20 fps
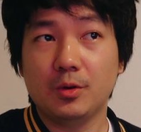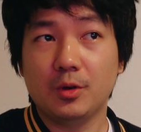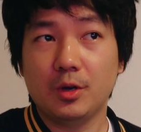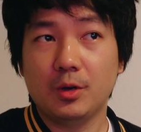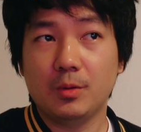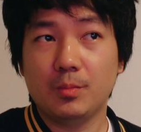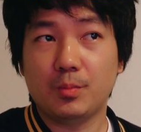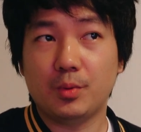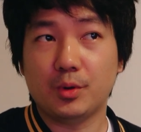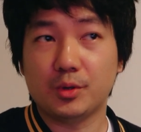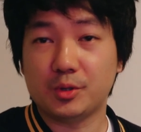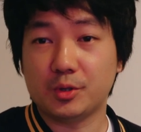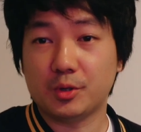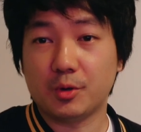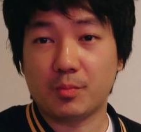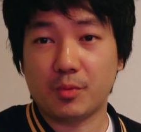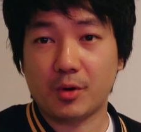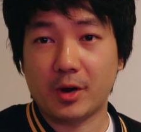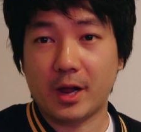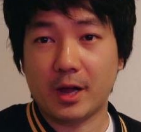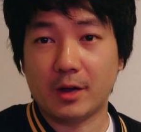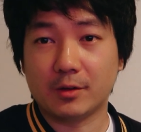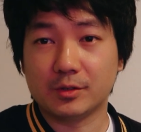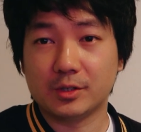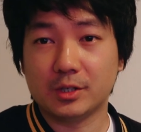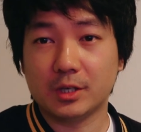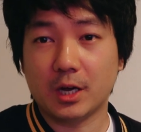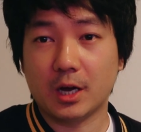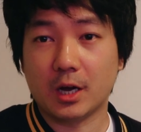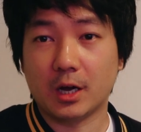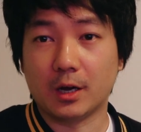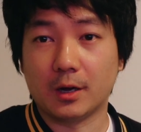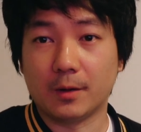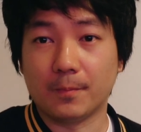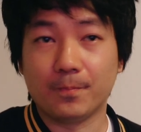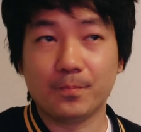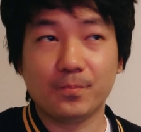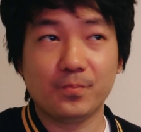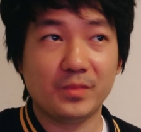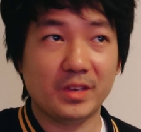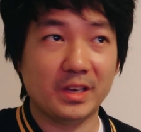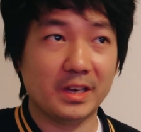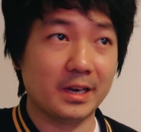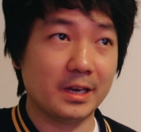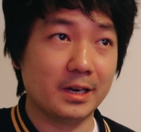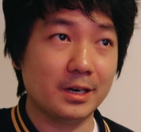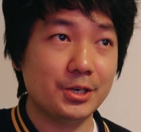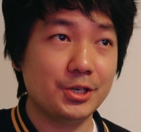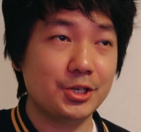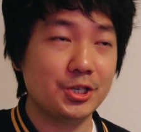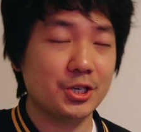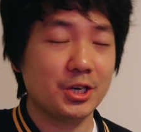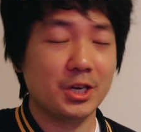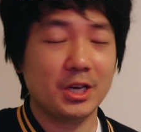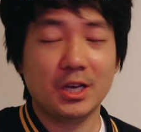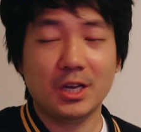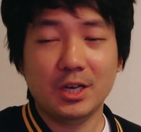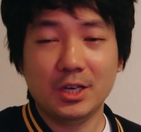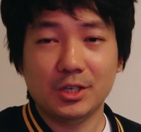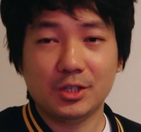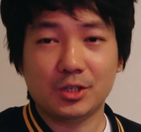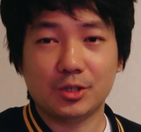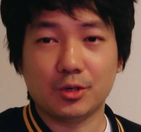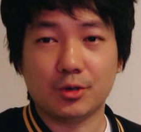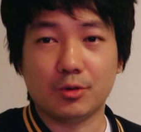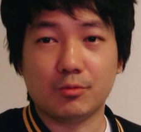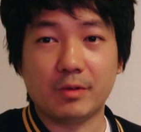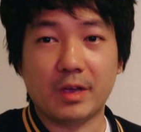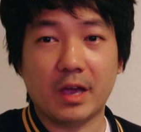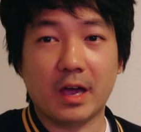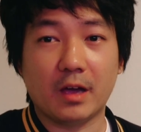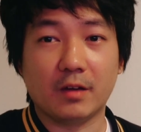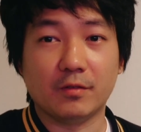personal pronouns in English. So we have